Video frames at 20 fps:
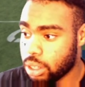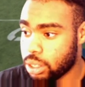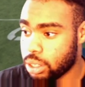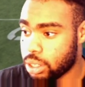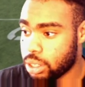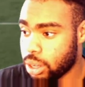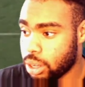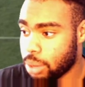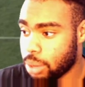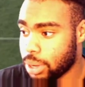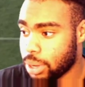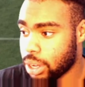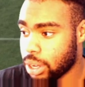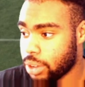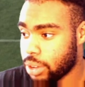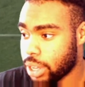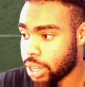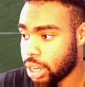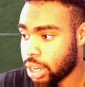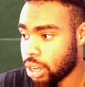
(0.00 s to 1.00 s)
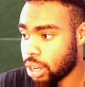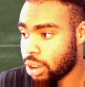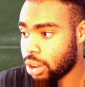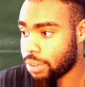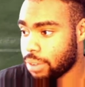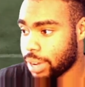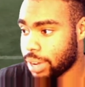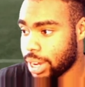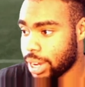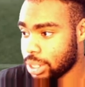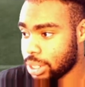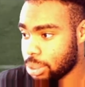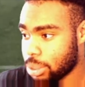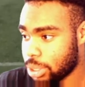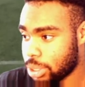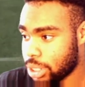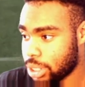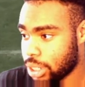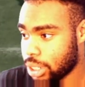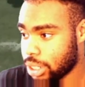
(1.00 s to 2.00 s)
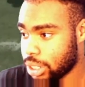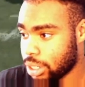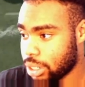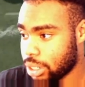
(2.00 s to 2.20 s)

So here we go again. Oh, I forgot to switch it.